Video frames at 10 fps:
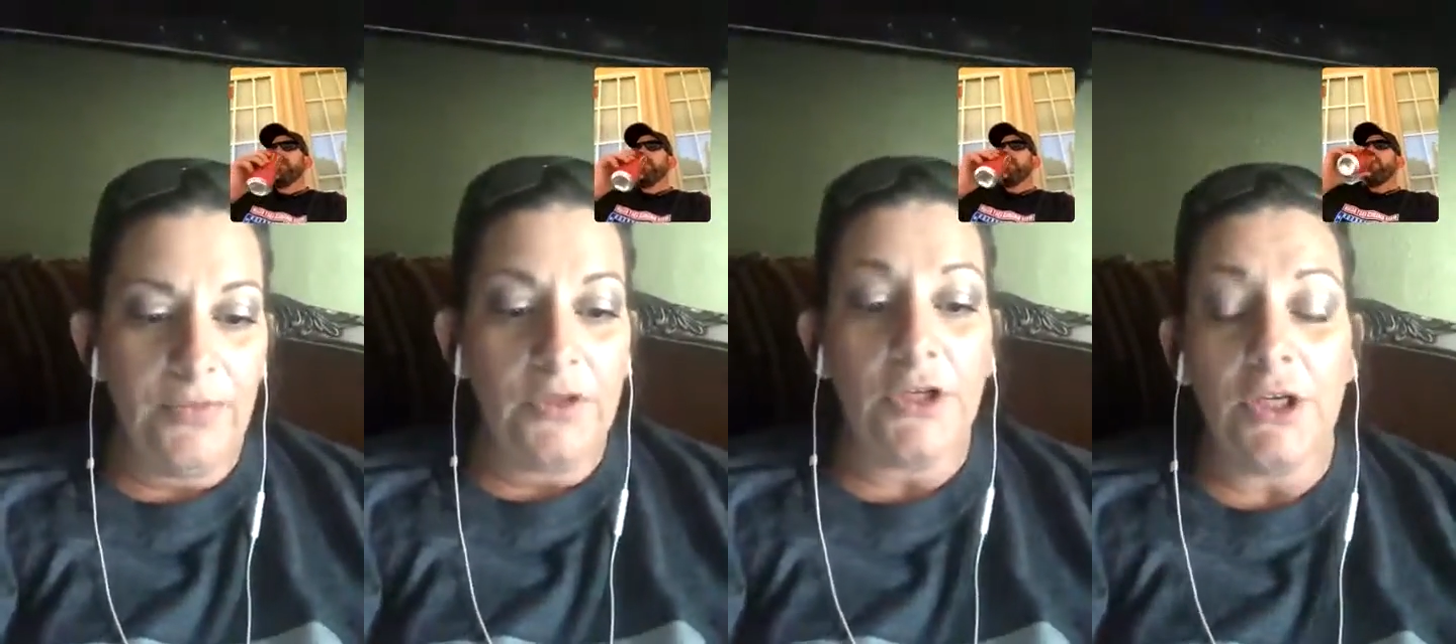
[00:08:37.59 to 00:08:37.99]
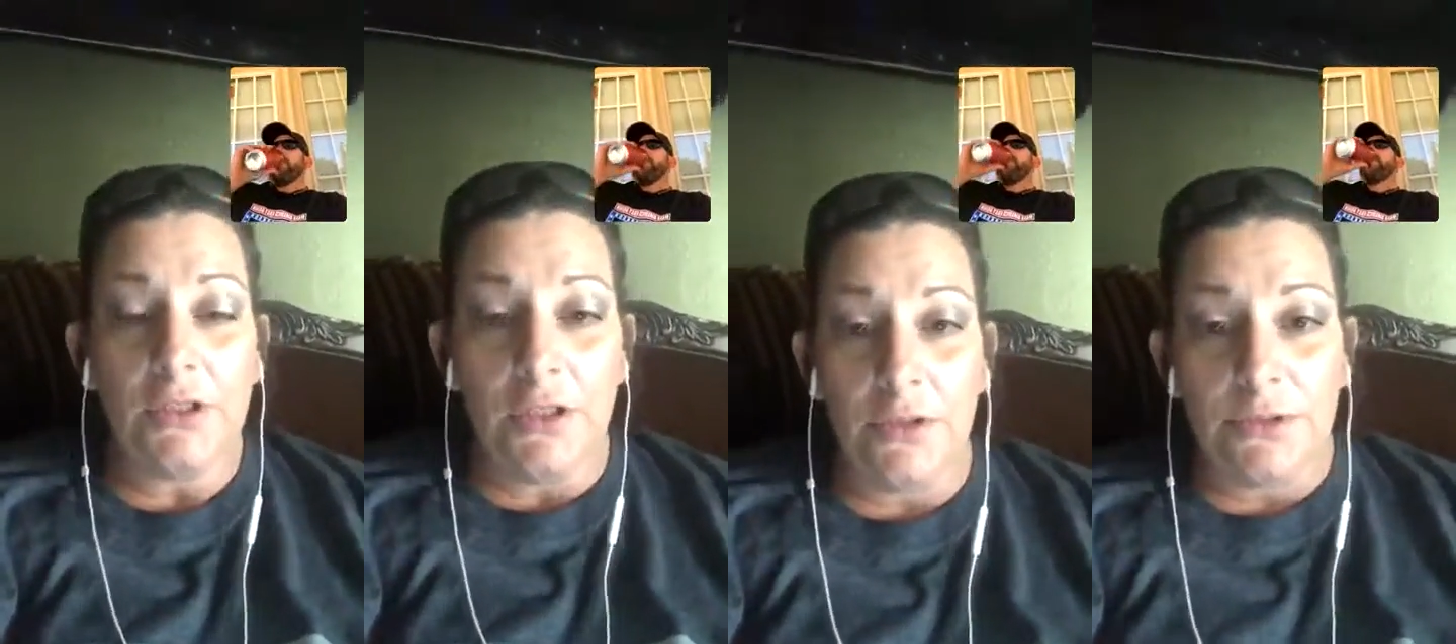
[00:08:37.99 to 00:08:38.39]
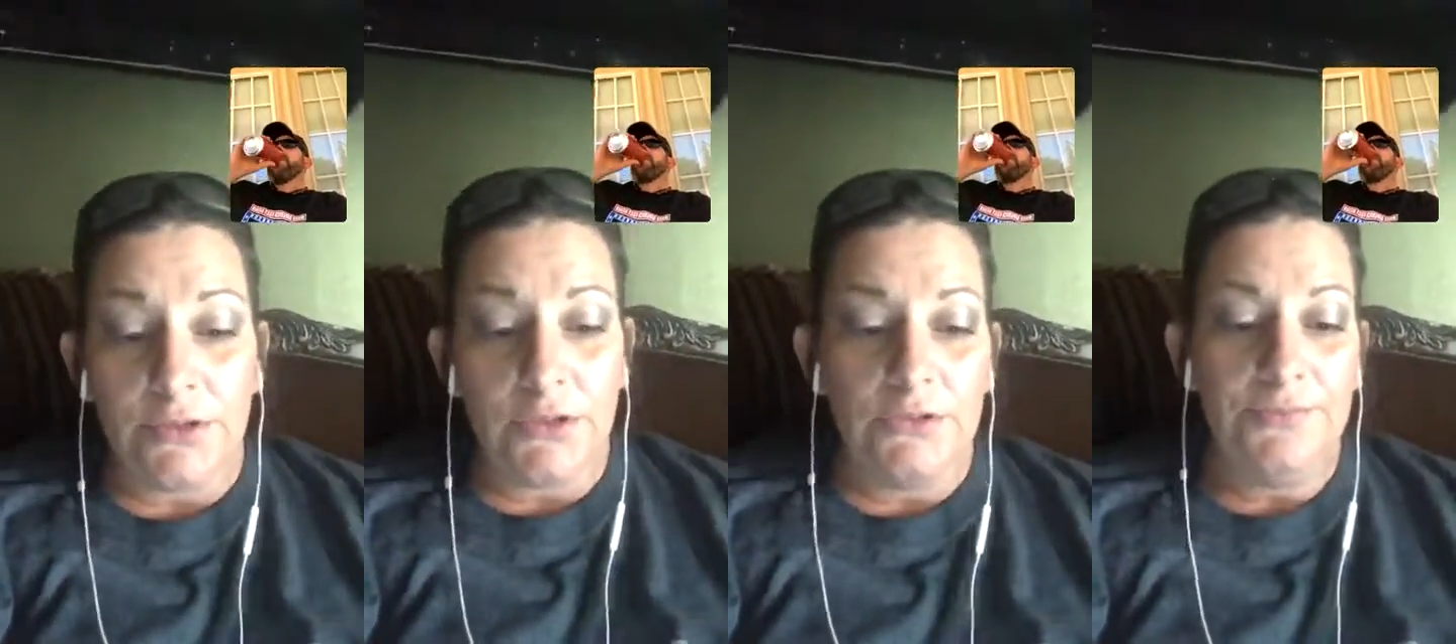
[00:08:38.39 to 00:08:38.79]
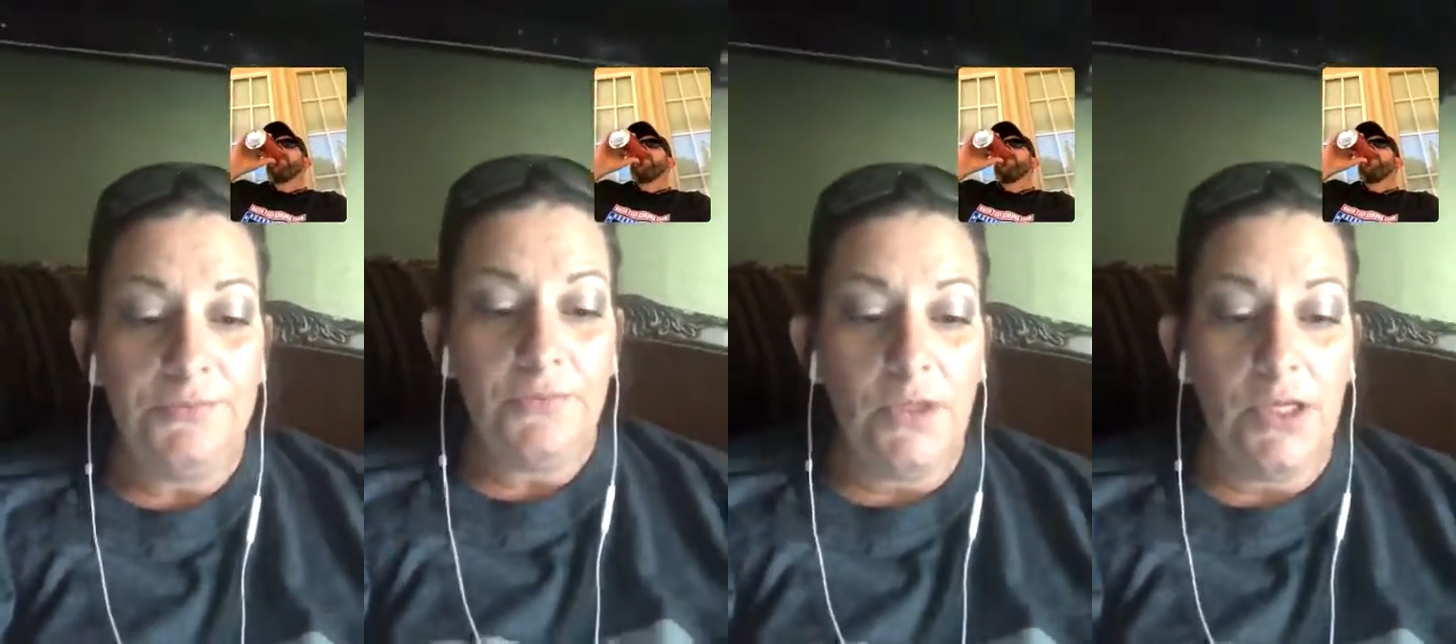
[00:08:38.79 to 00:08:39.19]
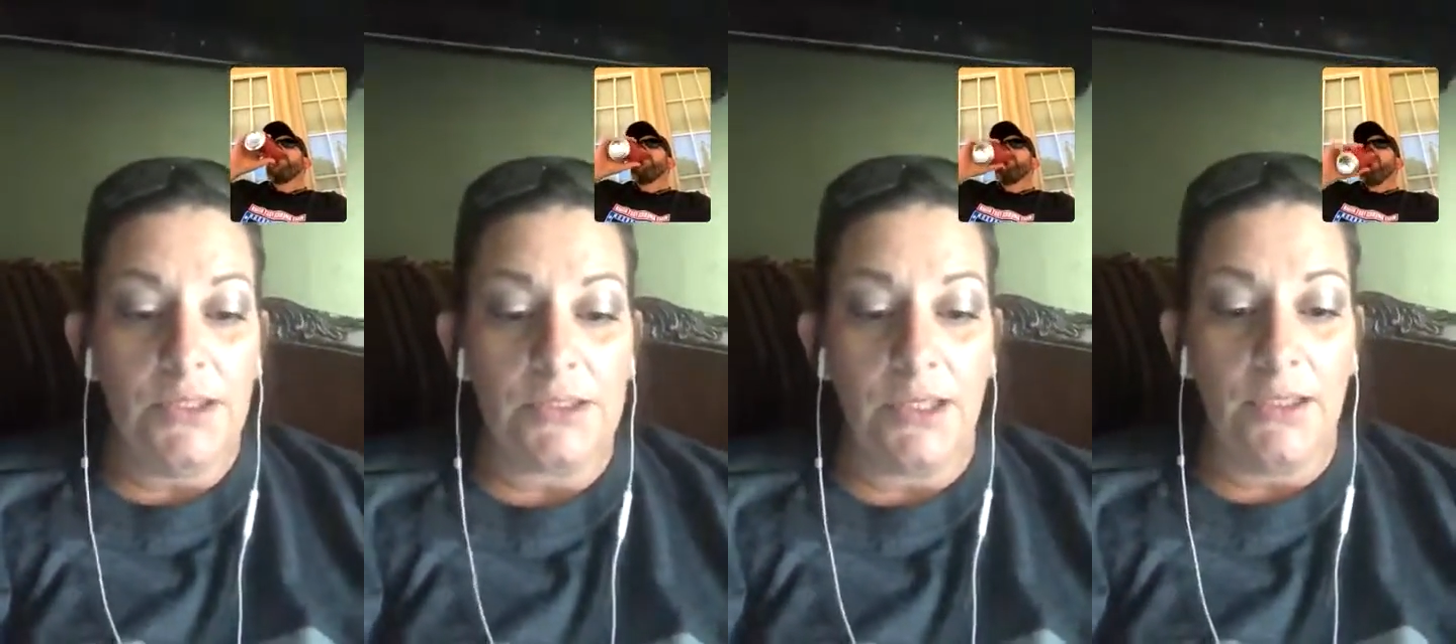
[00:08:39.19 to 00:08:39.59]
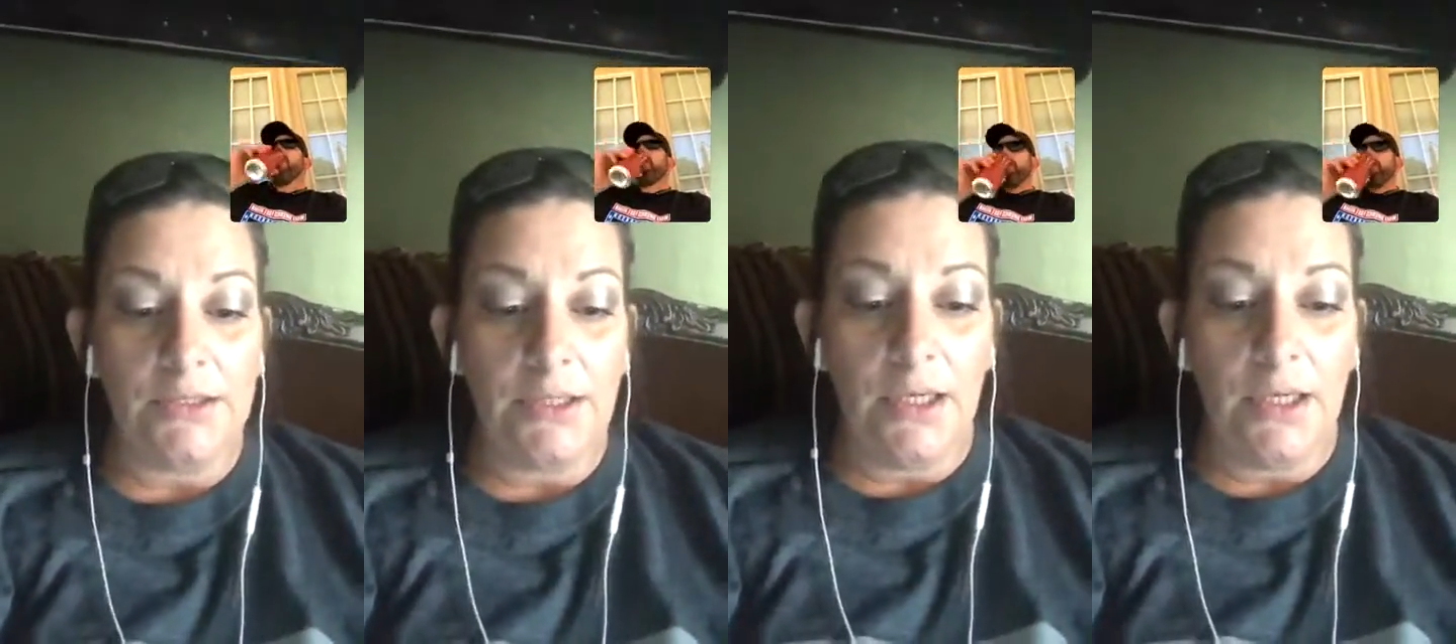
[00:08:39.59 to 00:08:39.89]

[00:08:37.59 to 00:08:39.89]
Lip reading: the good news is that